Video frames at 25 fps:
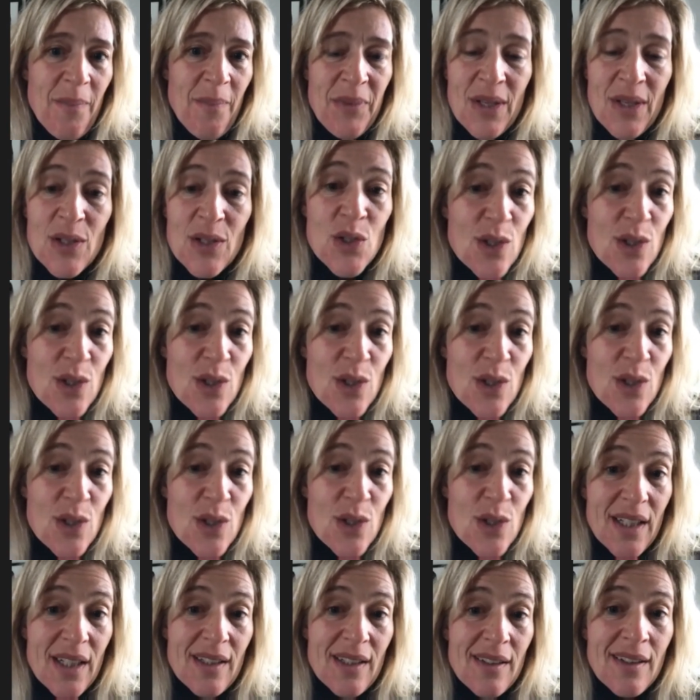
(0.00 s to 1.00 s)

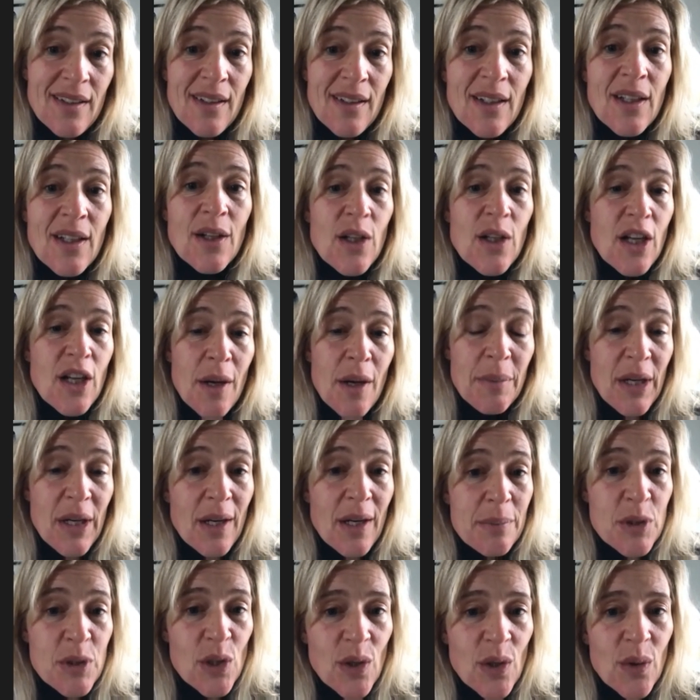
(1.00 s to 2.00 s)
someone coming up
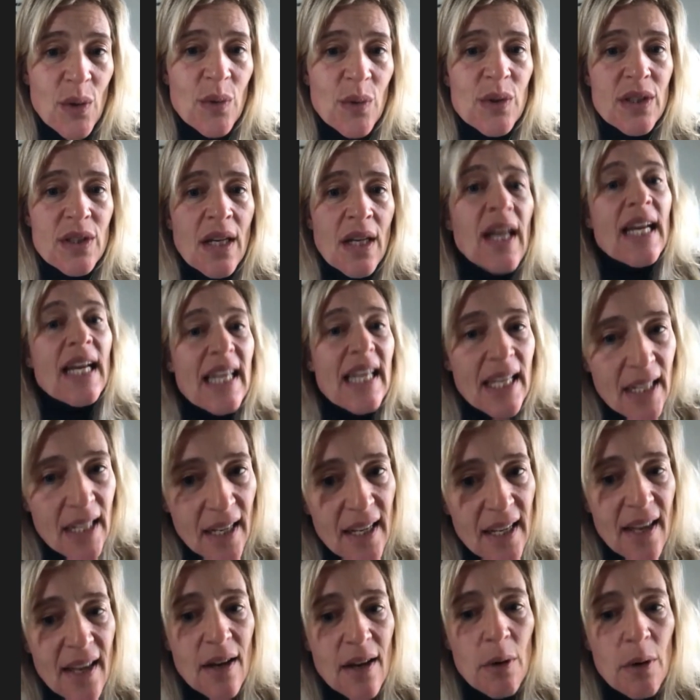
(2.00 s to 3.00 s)
to you, can I
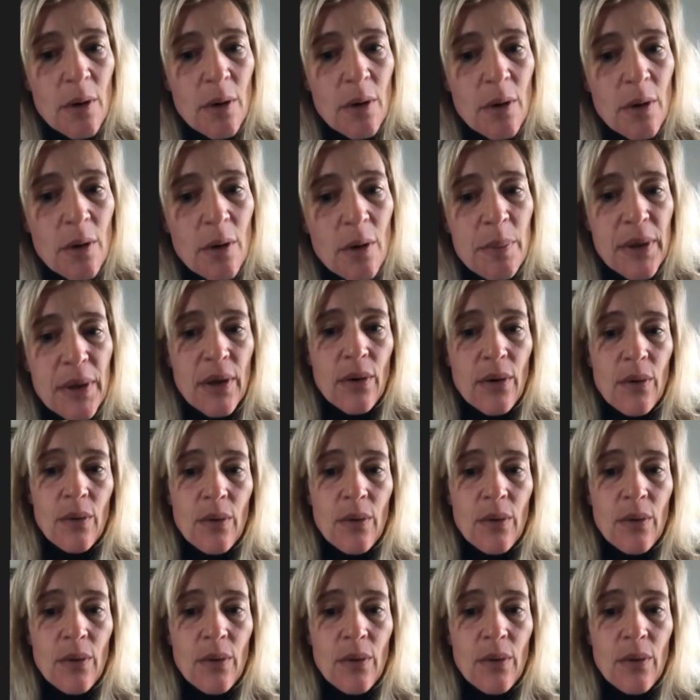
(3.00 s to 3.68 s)
help you?